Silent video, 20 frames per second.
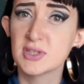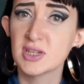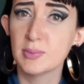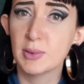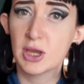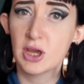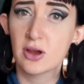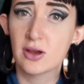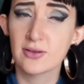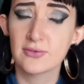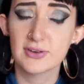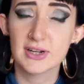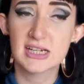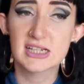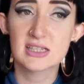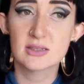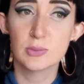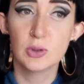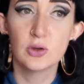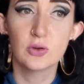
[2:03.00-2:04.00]
to be going very
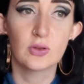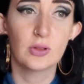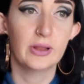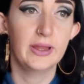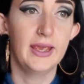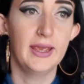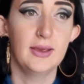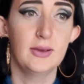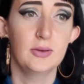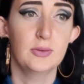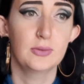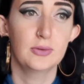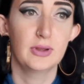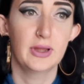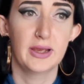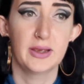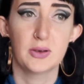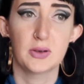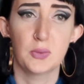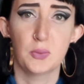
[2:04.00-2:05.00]
smoothly.
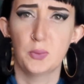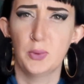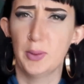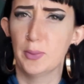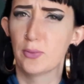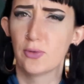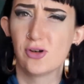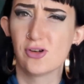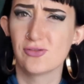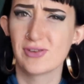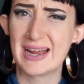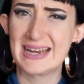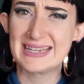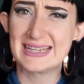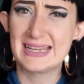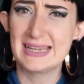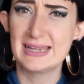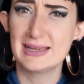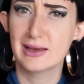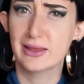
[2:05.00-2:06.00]
Like, we were
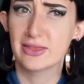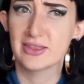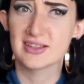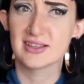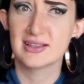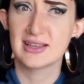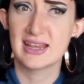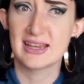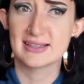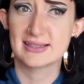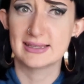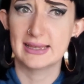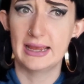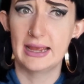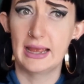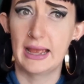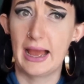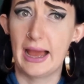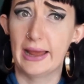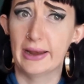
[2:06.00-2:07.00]
already at the
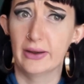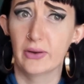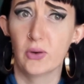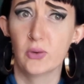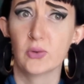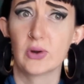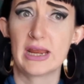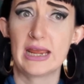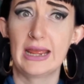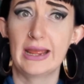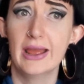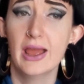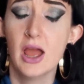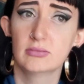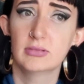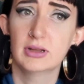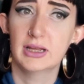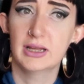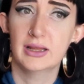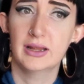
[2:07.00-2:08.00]
kissing, hand-holding,
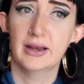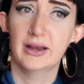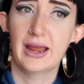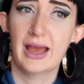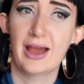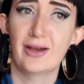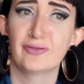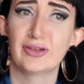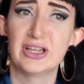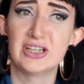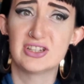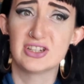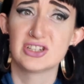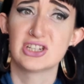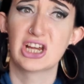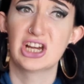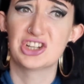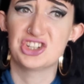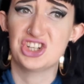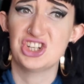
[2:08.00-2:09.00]
and having to
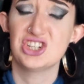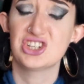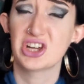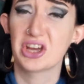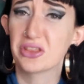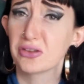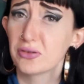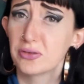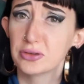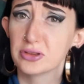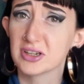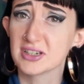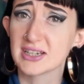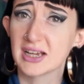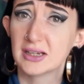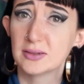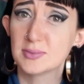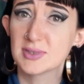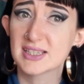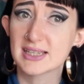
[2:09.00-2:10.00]
touch each other all the
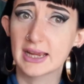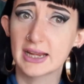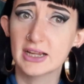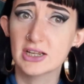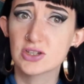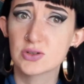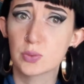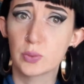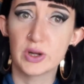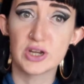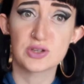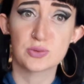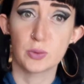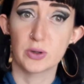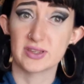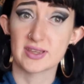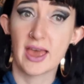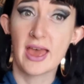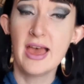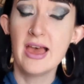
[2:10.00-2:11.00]
time stage, which
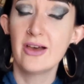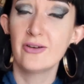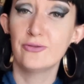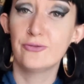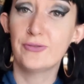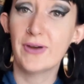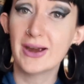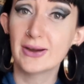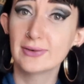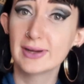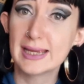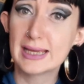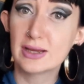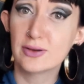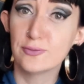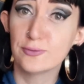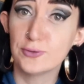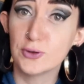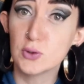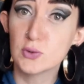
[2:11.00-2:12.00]
was very
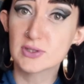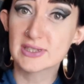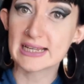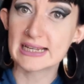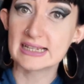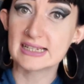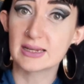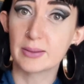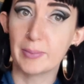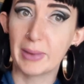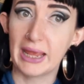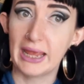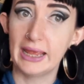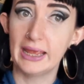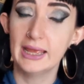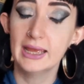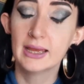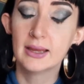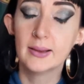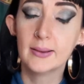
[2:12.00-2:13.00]
confusing to
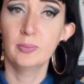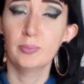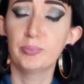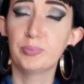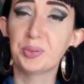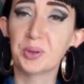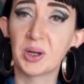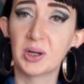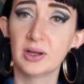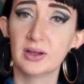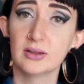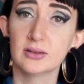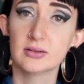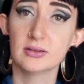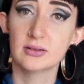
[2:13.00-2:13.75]
me, but